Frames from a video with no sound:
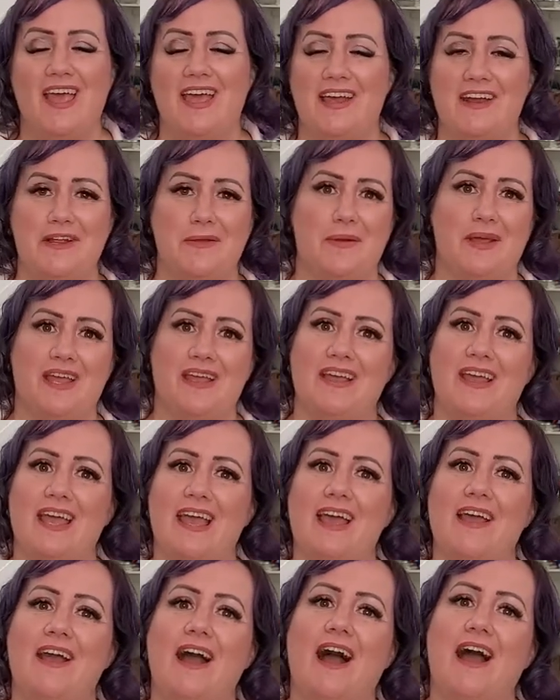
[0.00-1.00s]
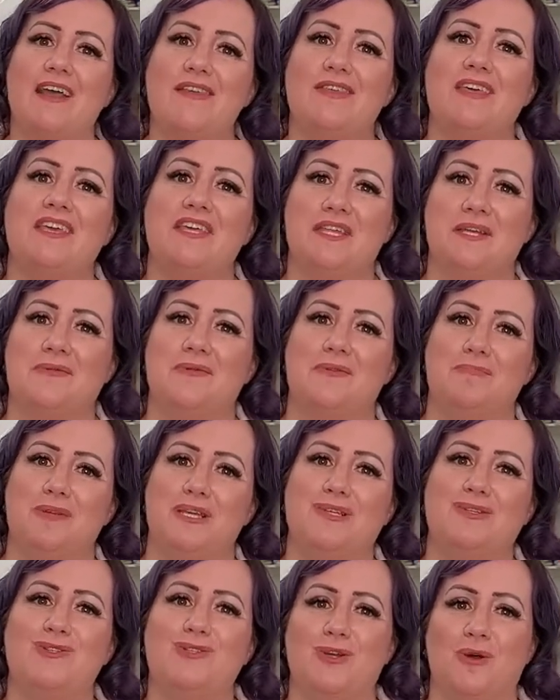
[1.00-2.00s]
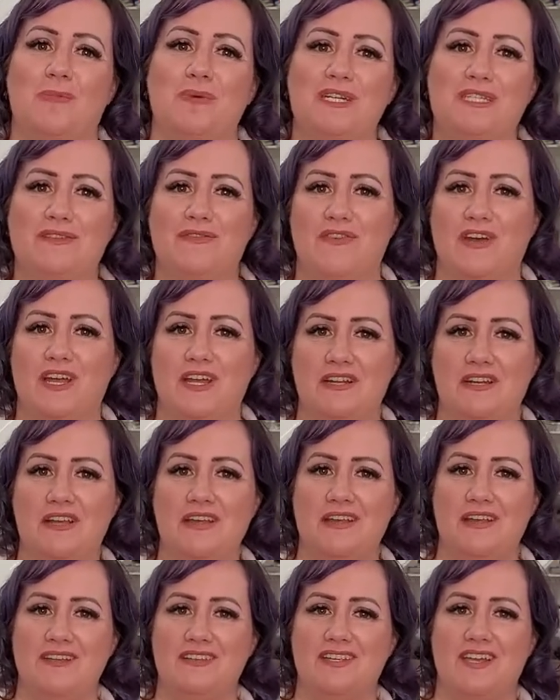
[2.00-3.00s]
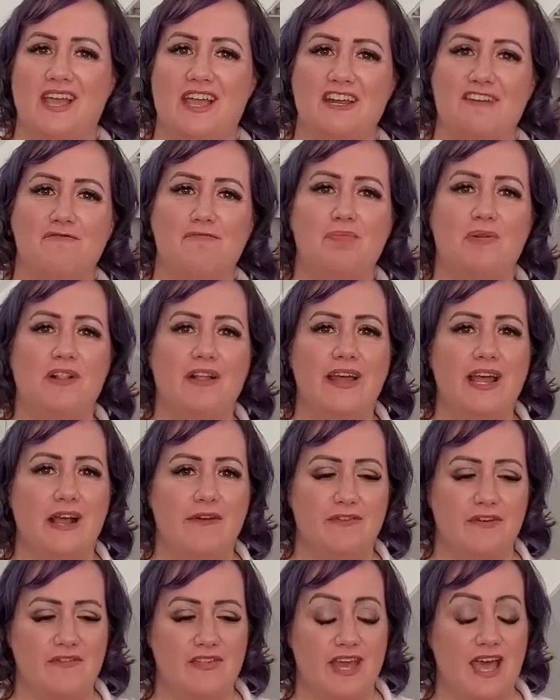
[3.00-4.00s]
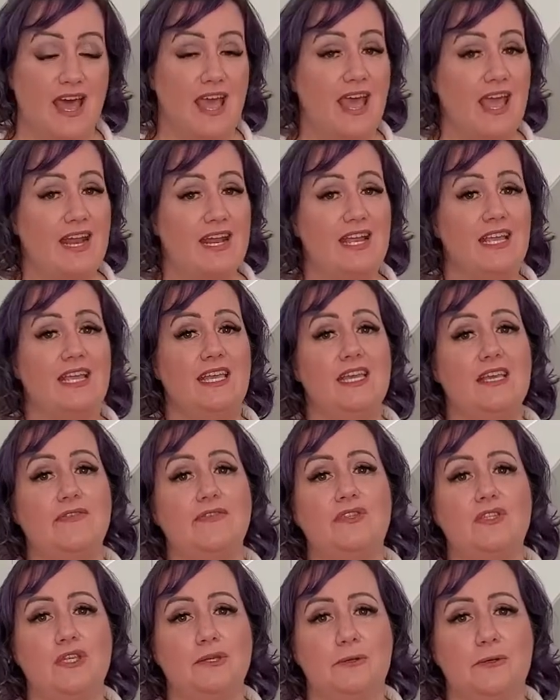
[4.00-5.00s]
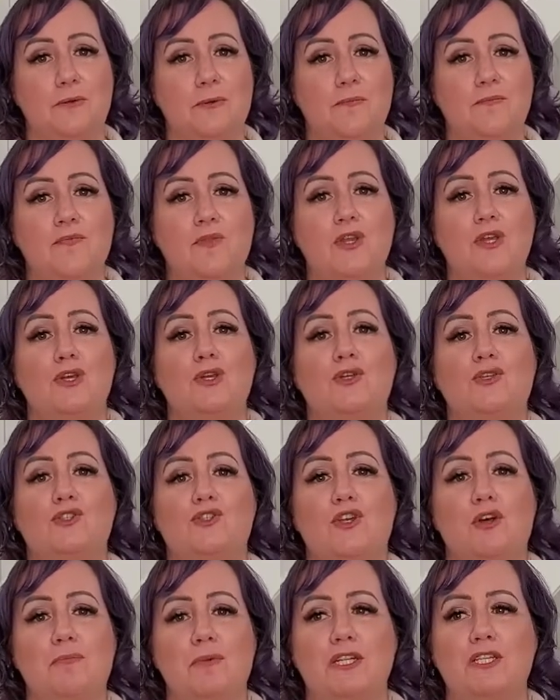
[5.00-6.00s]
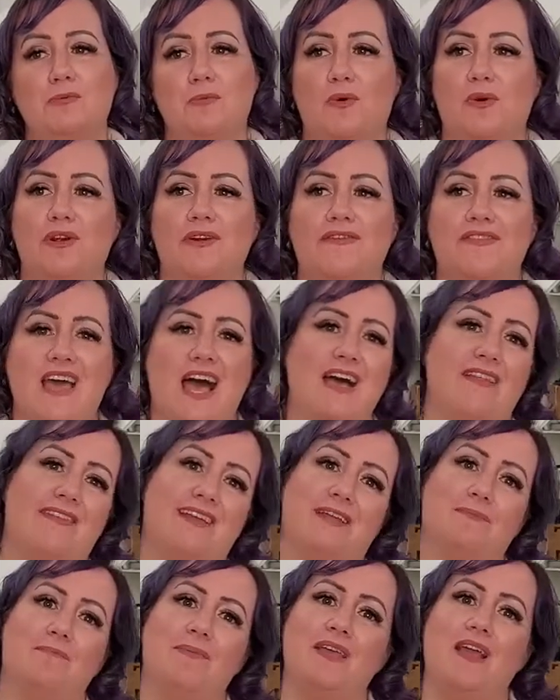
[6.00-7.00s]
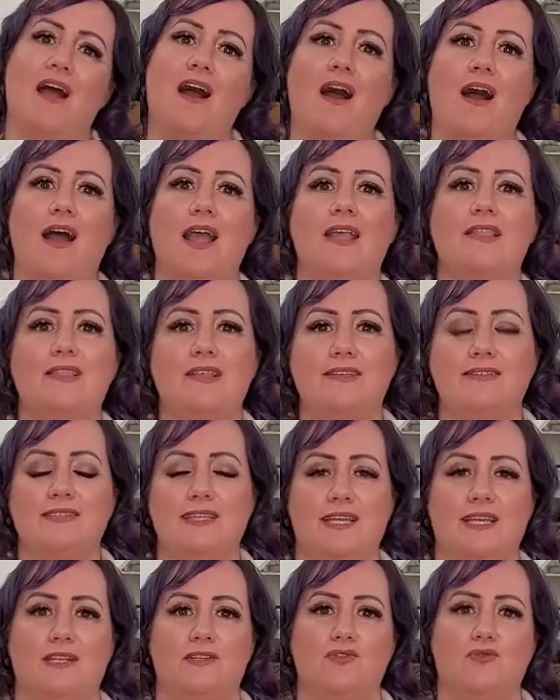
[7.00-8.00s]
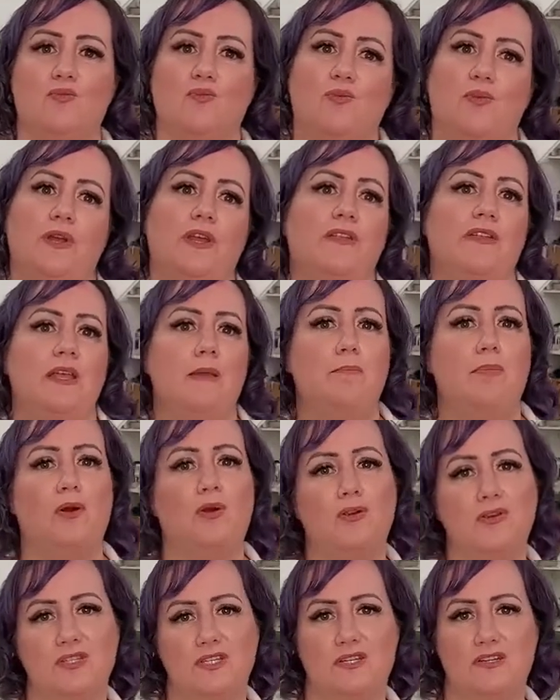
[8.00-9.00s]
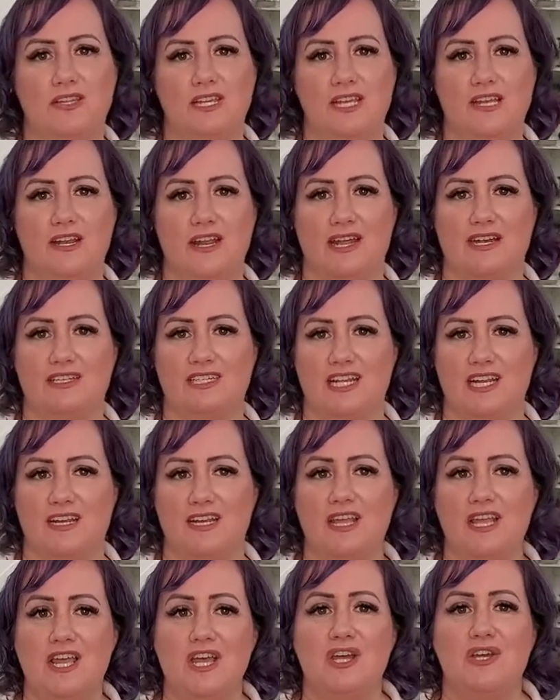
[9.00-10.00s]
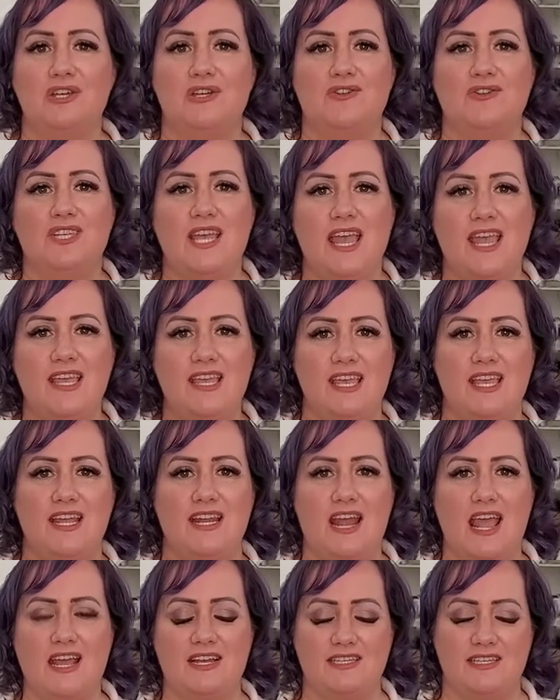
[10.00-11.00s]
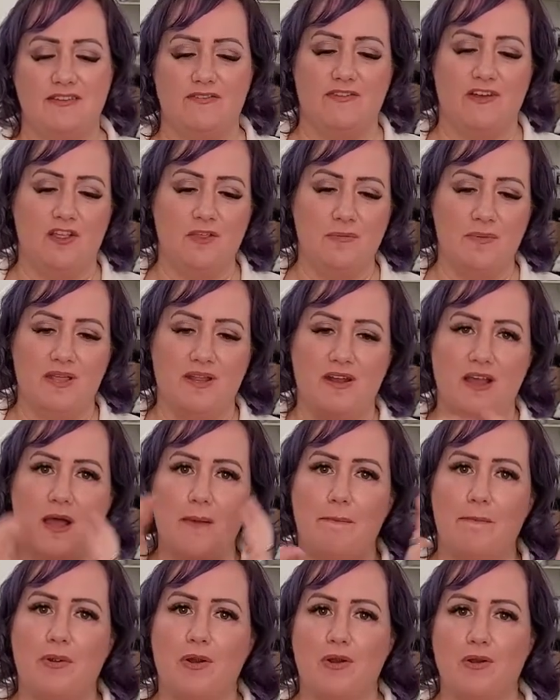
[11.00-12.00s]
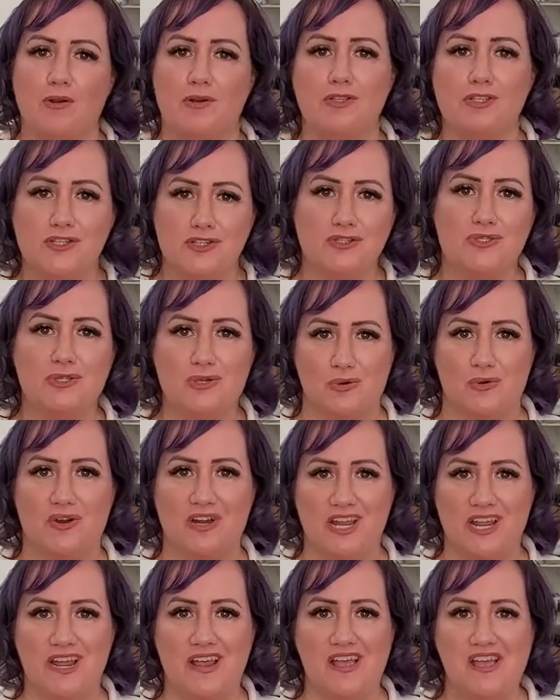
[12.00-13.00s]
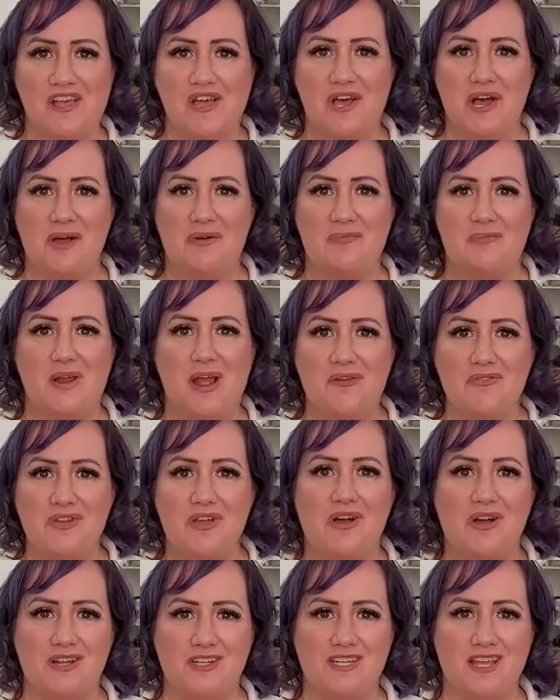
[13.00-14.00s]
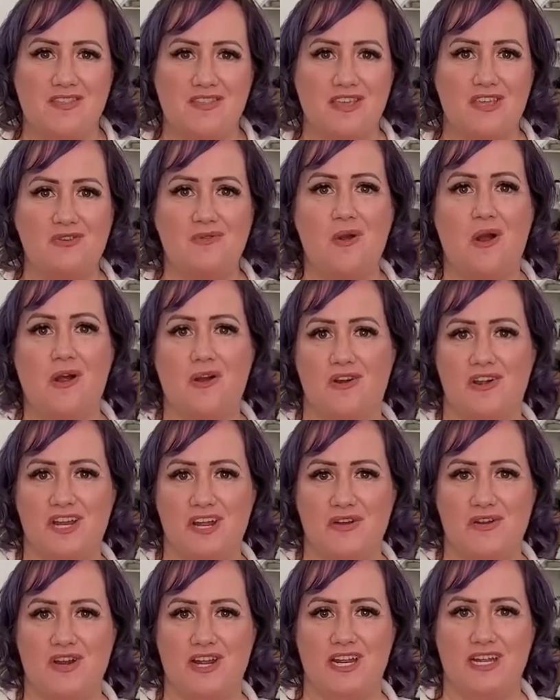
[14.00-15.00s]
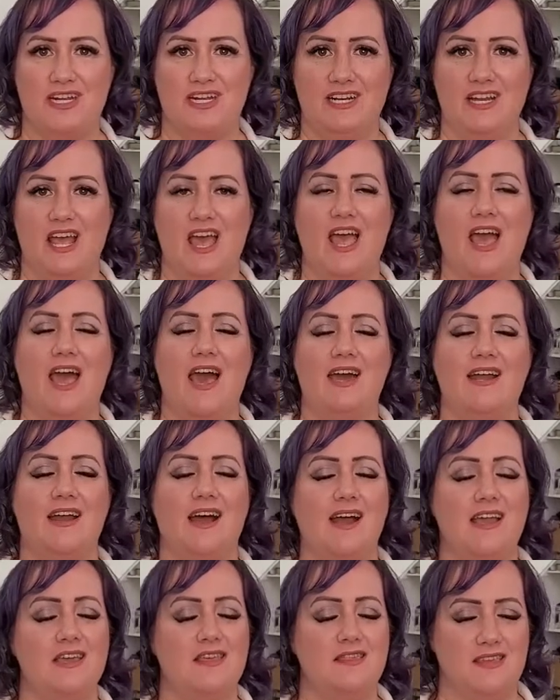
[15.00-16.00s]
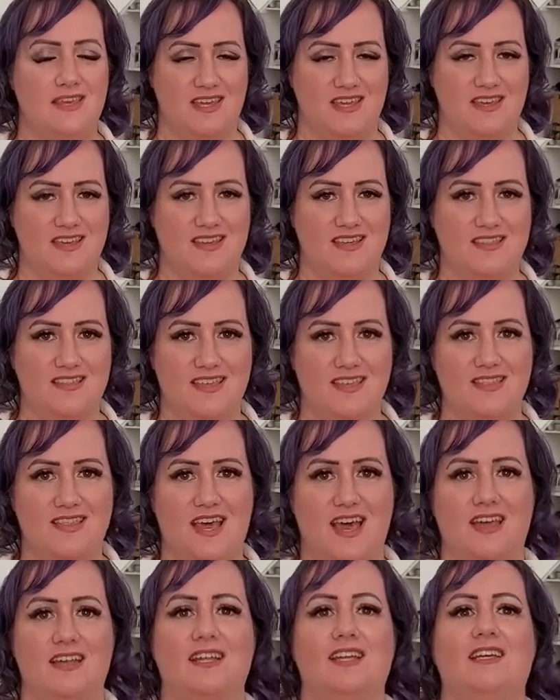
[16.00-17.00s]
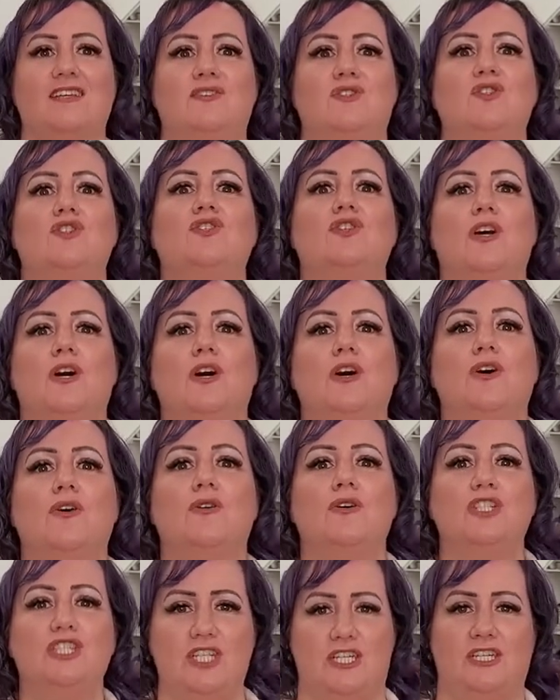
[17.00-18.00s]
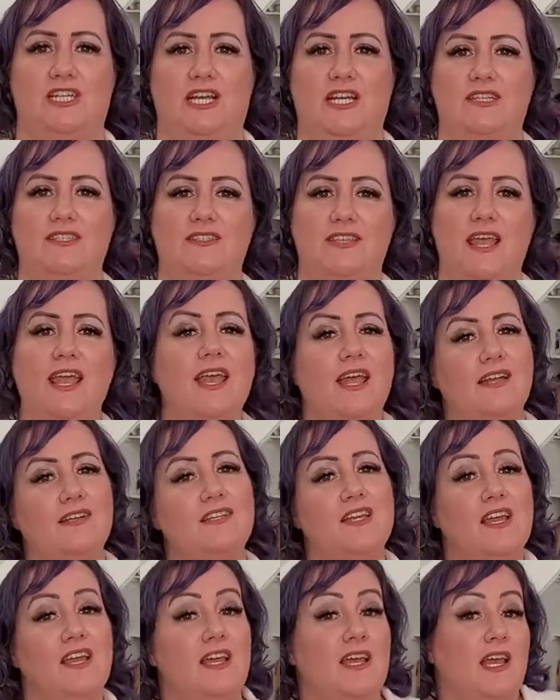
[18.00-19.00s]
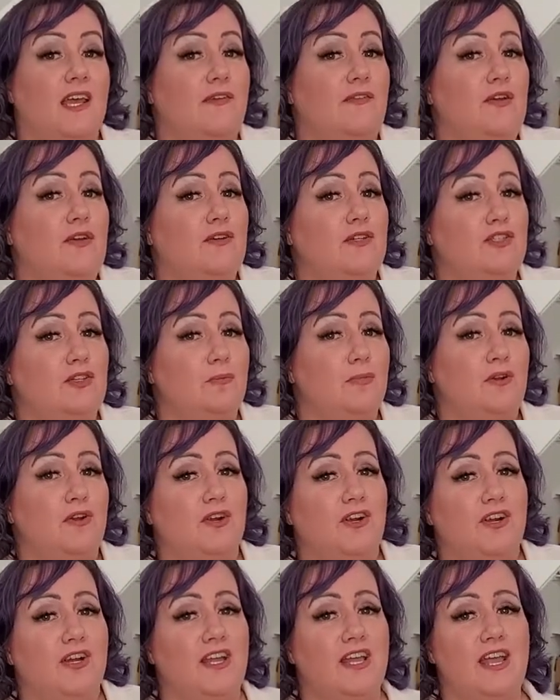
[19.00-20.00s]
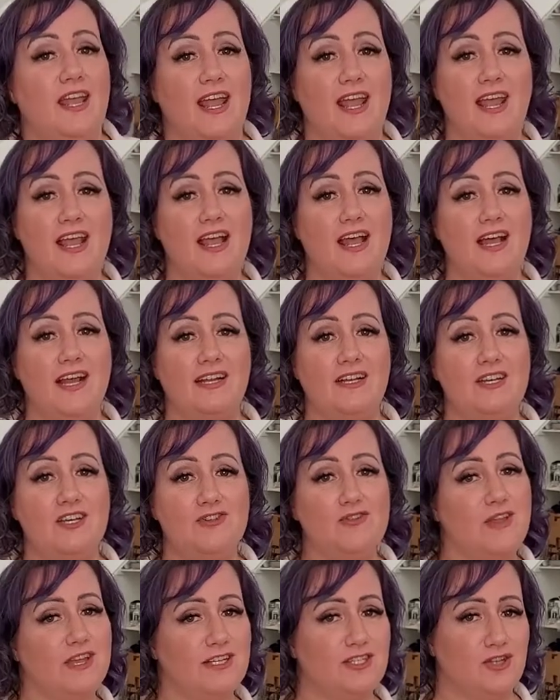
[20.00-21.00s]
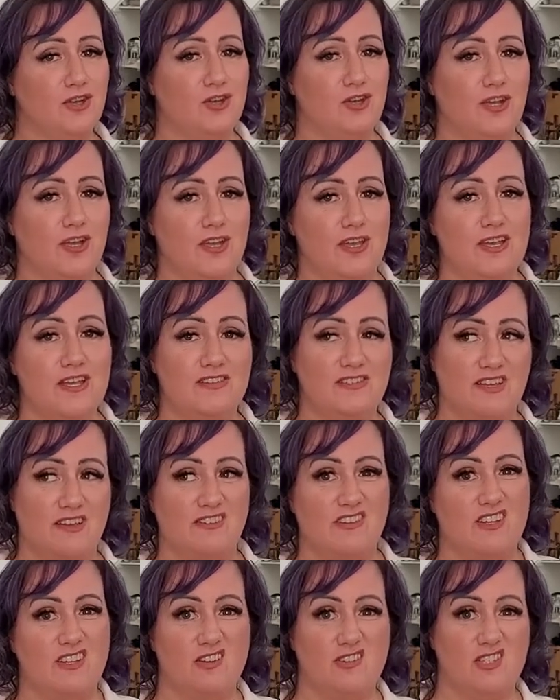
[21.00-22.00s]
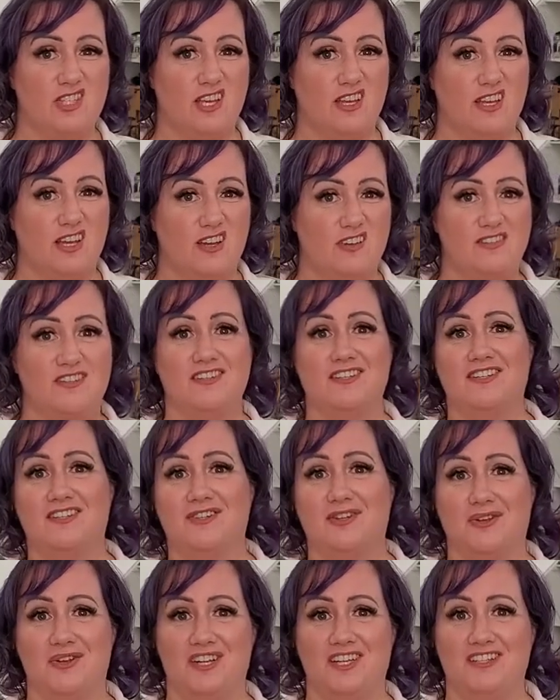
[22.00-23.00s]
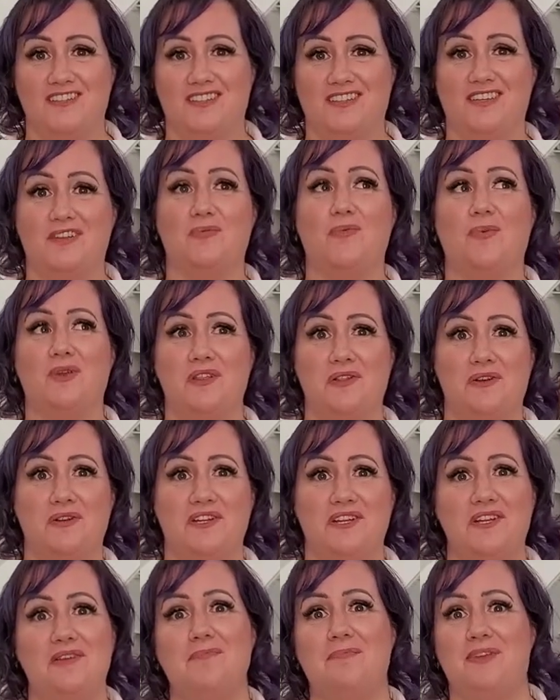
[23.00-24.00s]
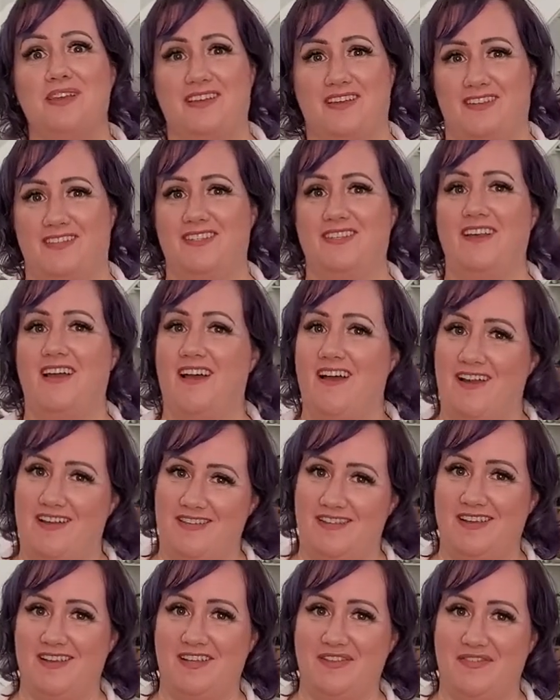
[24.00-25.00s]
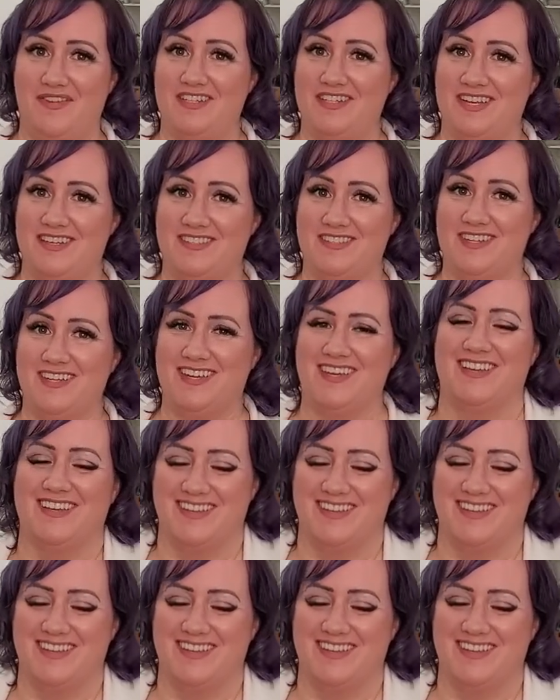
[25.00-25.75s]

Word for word: Anyway, I think that it would be so much fun to kind of play off of that. And it gives you so much more of that, like behind the scenes, really personally connecting. You're taking and developing a personal story around the content that you already created. And I think that that is so genius. And if you're a super nerd and you like to cook, definitely go check out Good Eats Reloaded because I think it's fantastic.